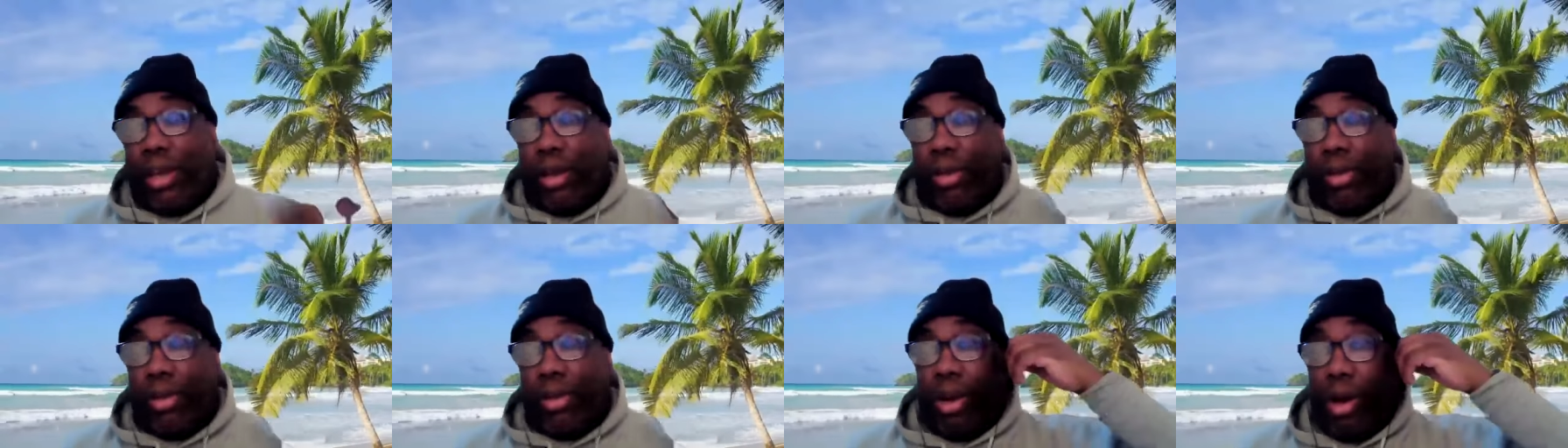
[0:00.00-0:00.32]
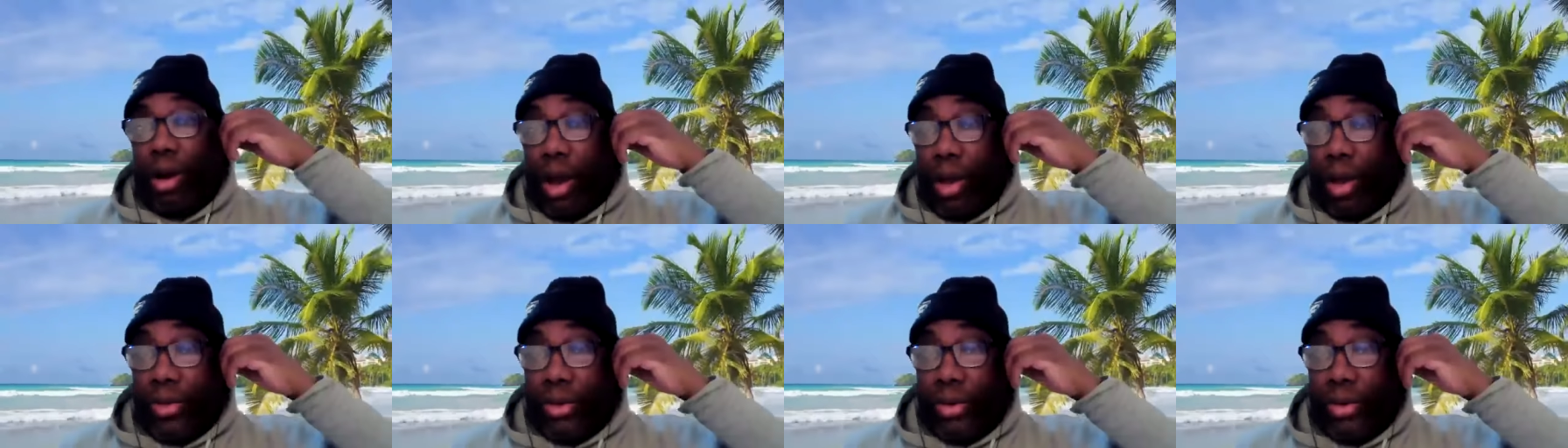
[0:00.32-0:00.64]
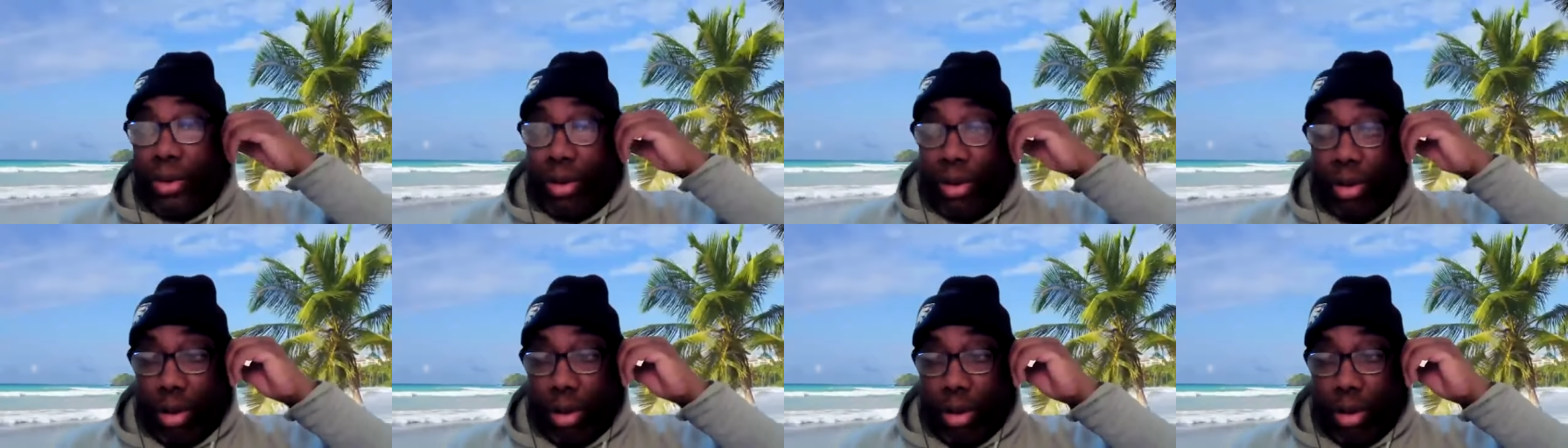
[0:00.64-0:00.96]
Your
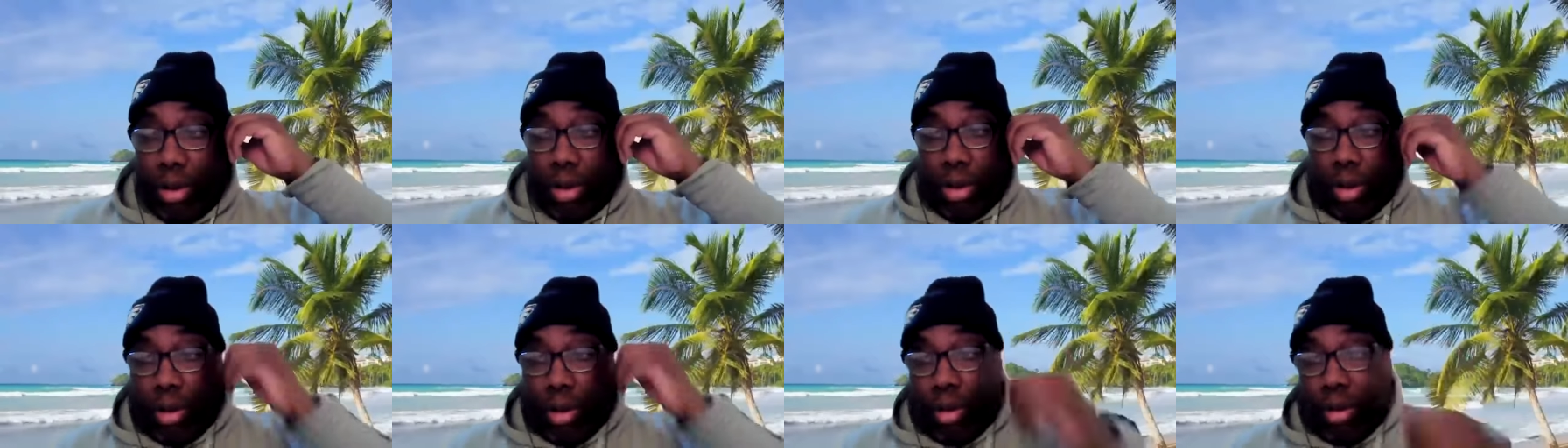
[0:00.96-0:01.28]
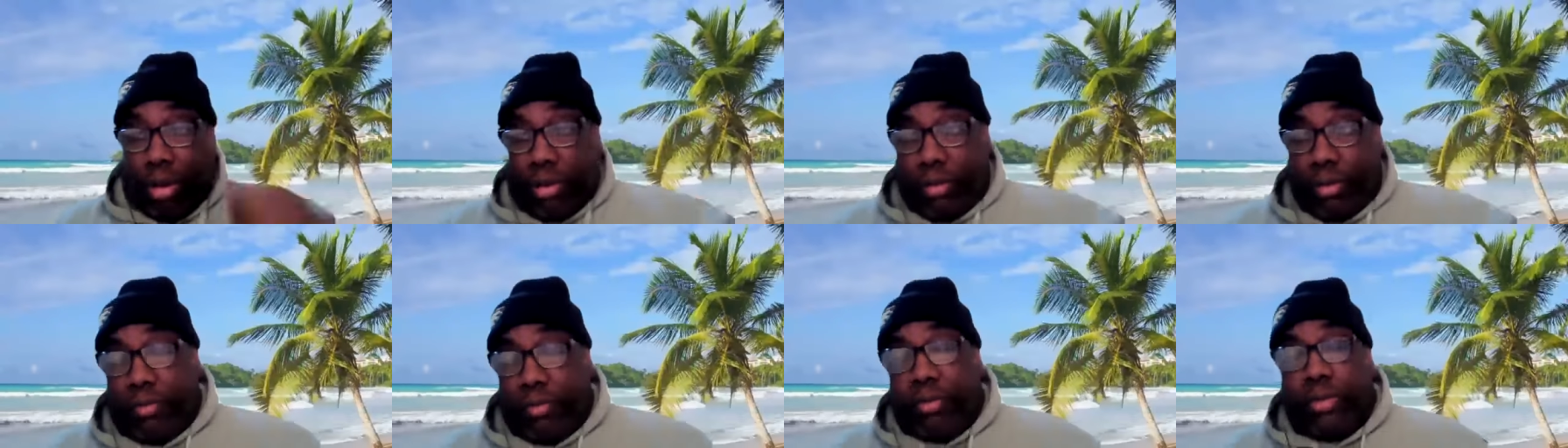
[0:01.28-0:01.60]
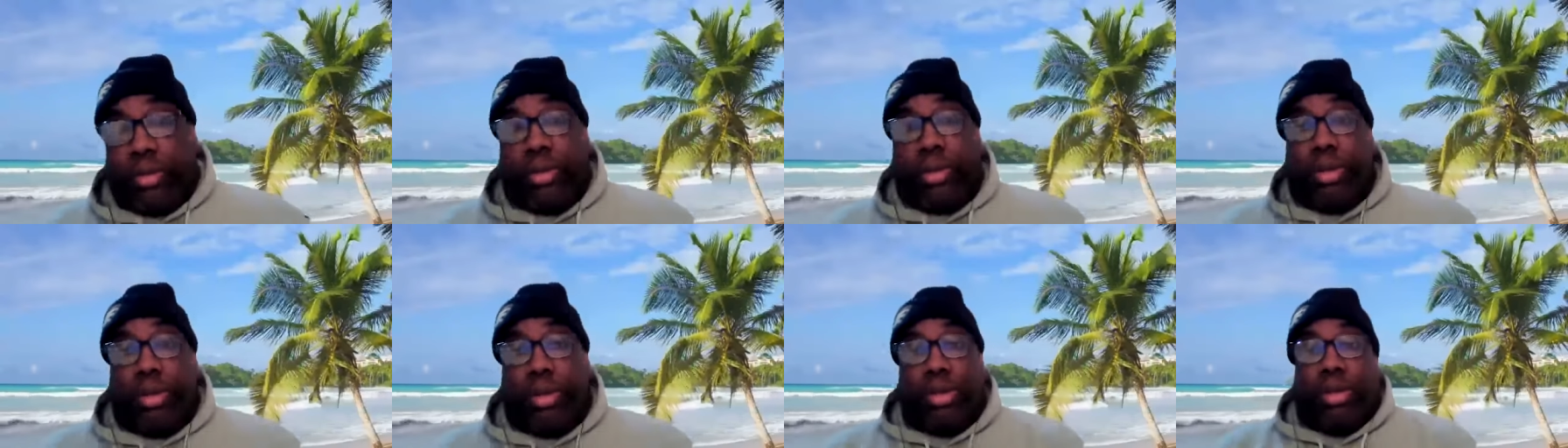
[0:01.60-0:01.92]
thoughts,
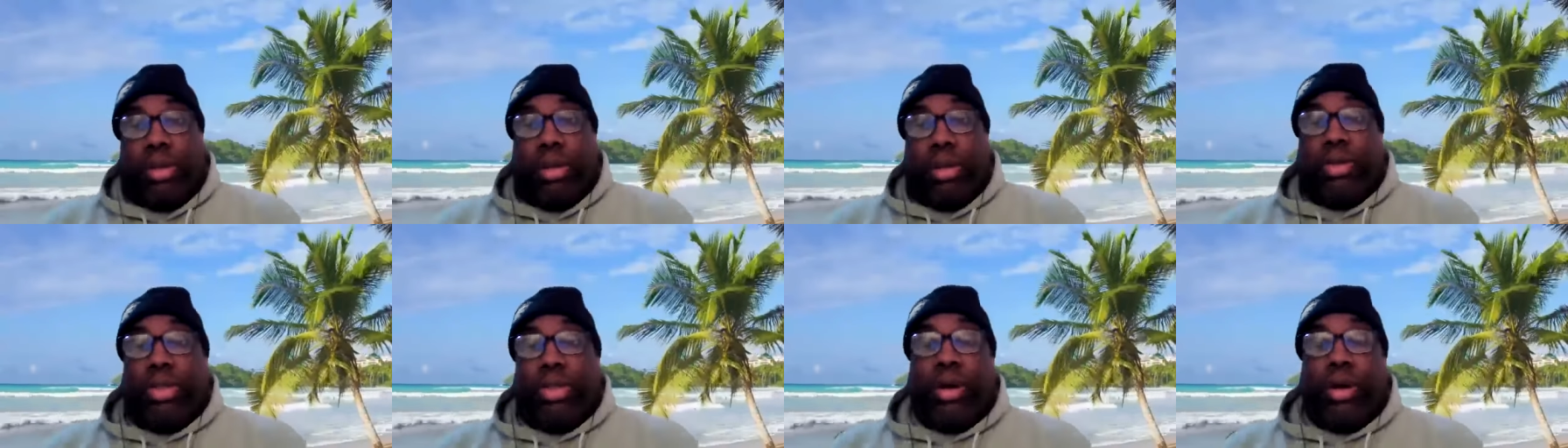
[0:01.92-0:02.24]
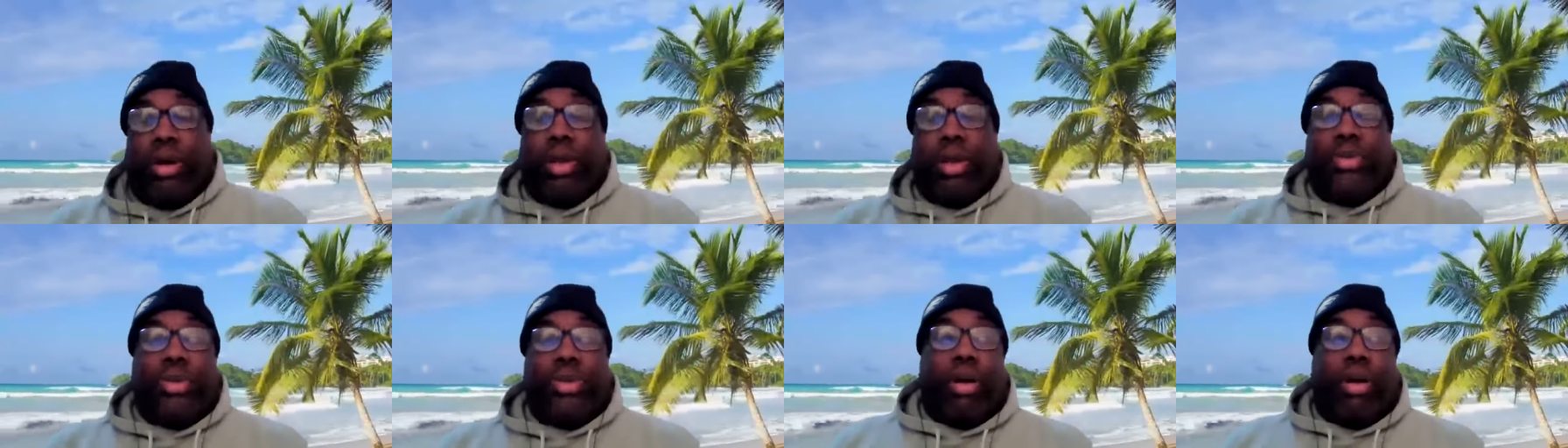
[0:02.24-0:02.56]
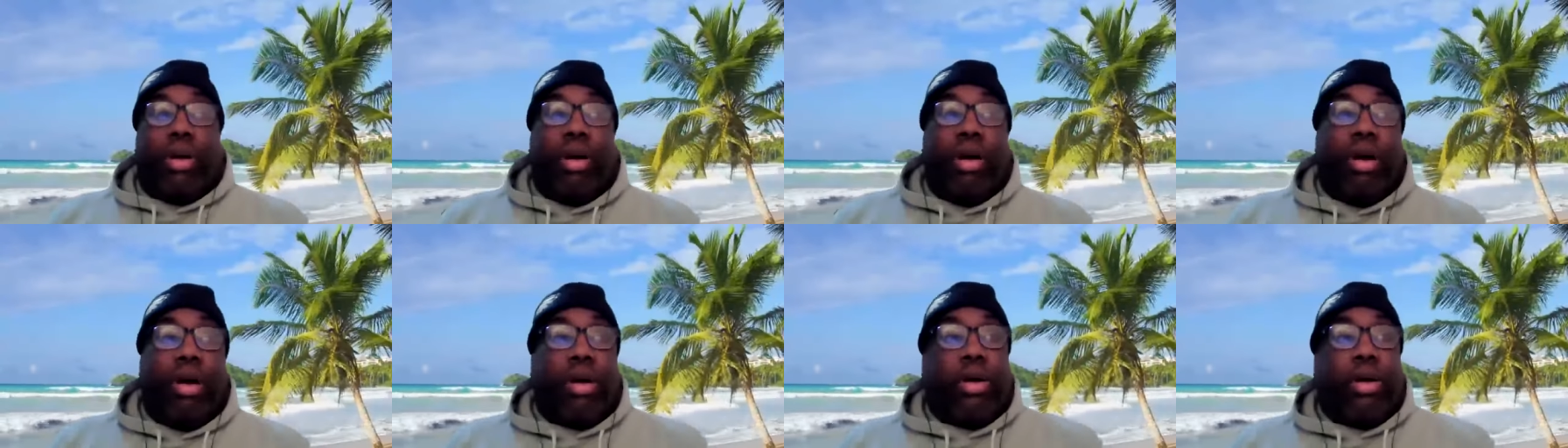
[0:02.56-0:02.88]
your thoughts
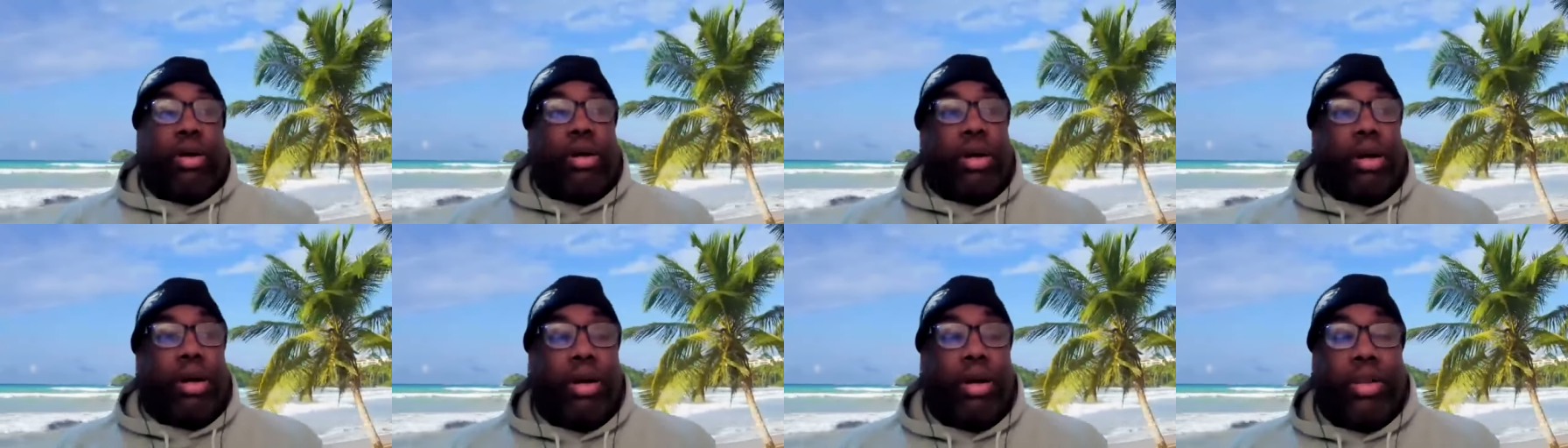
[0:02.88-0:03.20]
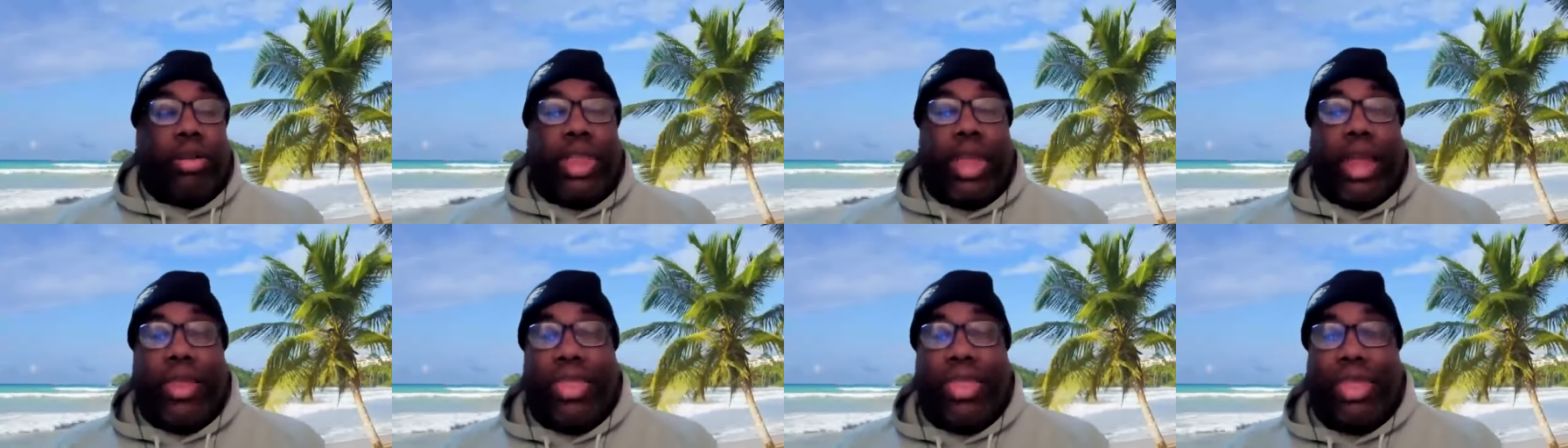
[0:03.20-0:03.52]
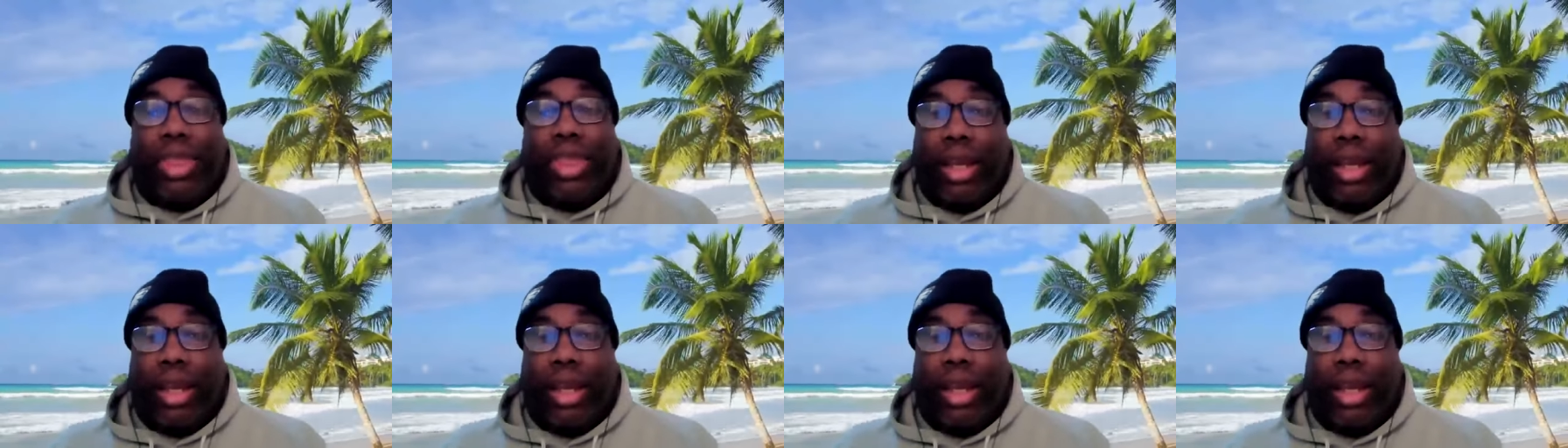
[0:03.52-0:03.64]
are that